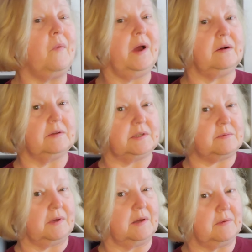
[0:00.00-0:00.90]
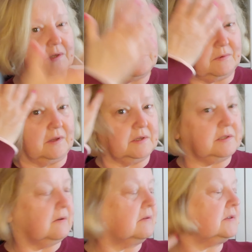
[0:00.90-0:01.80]
well this week, which is why the
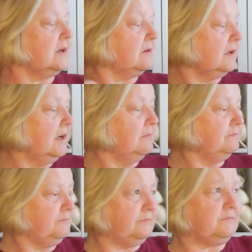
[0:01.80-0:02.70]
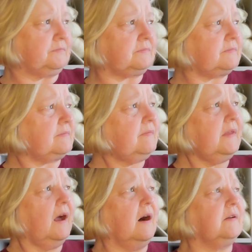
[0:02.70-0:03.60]
socks aren't
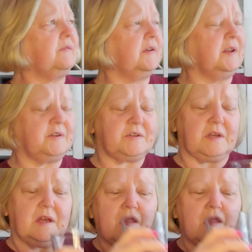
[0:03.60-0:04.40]
finished.